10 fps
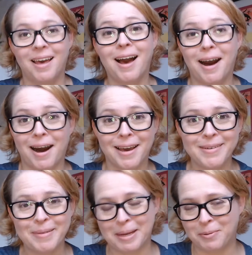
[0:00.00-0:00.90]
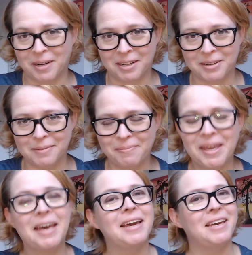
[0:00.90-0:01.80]
Hi and welcome.
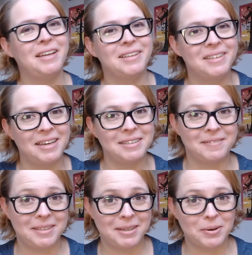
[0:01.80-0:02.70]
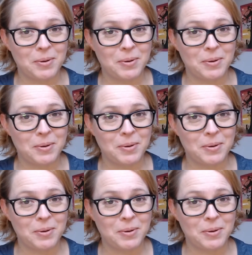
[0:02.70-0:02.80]
In today's video,